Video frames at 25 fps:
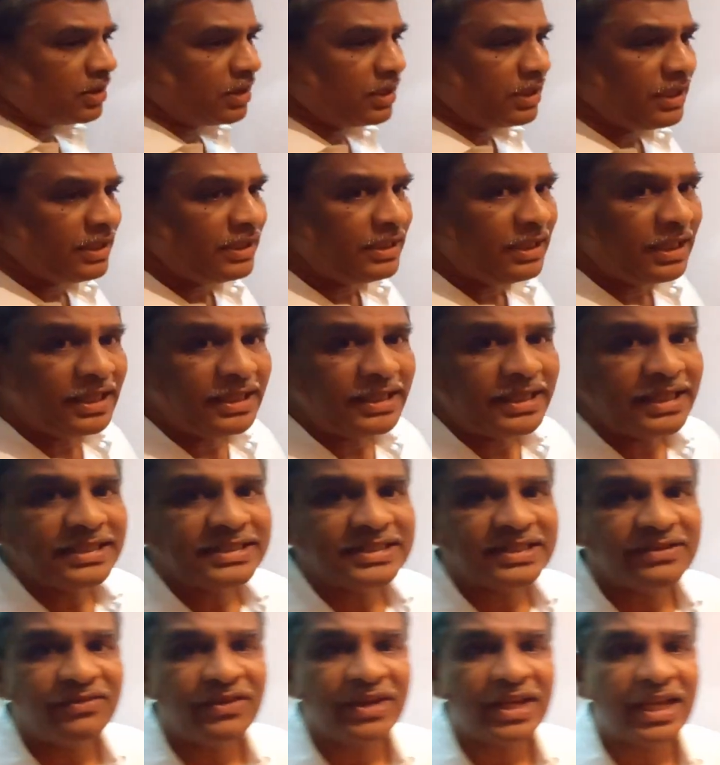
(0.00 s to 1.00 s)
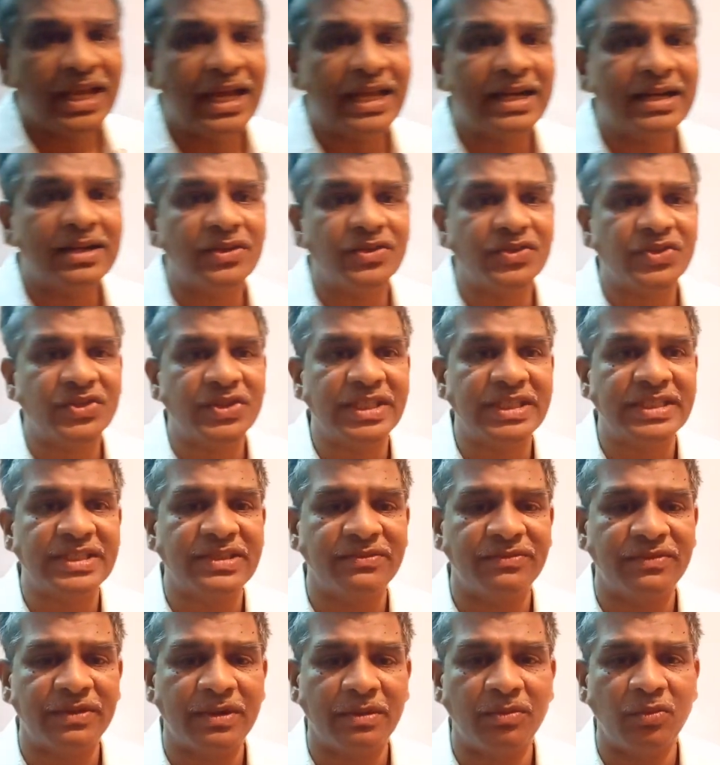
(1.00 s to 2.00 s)
inheritance of a characteristics
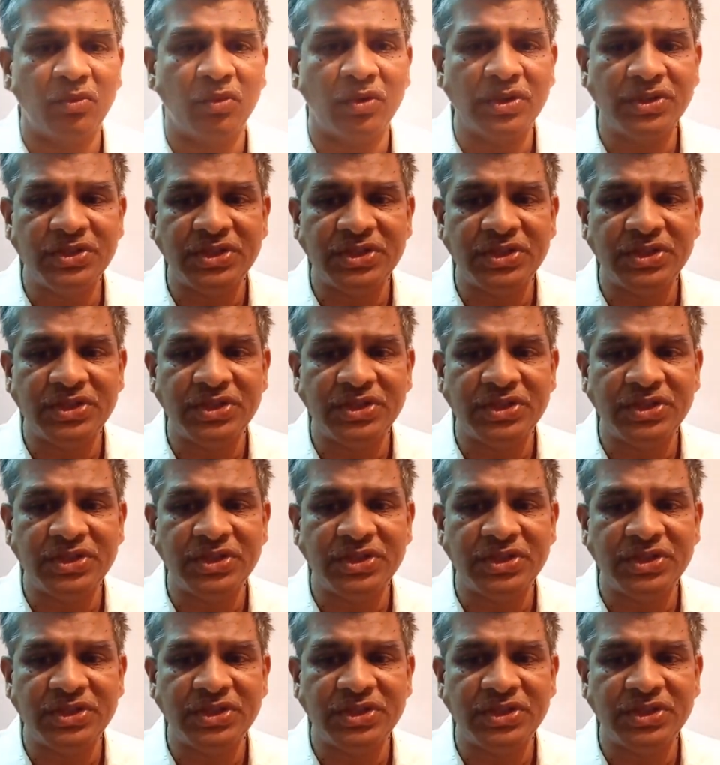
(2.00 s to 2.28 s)
from one